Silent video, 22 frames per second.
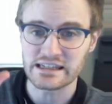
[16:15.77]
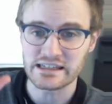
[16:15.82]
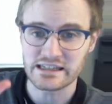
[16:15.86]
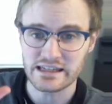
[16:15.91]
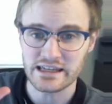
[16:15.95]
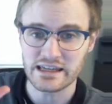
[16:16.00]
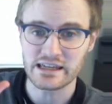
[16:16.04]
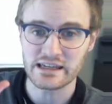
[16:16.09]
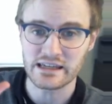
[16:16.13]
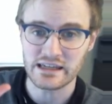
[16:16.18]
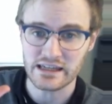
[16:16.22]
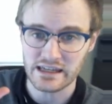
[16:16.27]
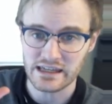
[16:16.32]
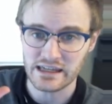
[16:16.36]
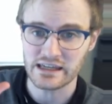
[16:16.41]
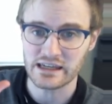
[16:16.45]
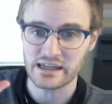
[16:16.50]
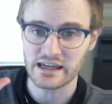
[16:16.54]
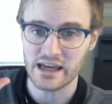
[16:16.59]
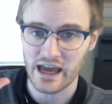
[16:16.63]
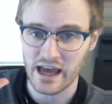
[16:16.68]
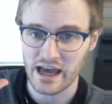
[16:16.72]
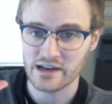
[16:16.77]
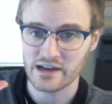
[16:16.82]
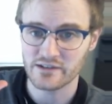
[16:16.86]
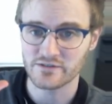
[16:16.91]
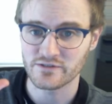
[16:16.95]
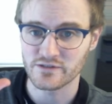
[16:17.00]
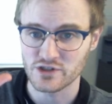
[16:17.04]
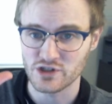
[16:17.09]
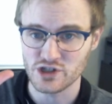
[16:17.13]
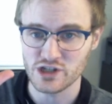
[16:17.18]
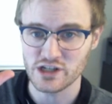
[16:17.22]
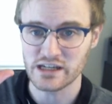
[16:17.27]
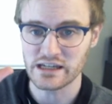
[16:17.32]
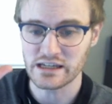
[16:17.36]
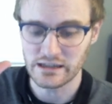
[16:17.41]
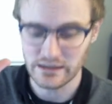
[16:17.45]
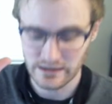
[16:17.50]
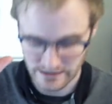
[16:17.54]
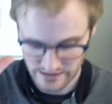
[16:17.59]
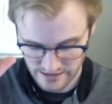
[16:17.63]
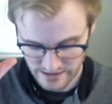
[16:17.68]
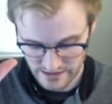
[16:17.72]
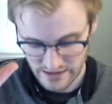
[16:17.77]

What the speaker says: D, E, F, G,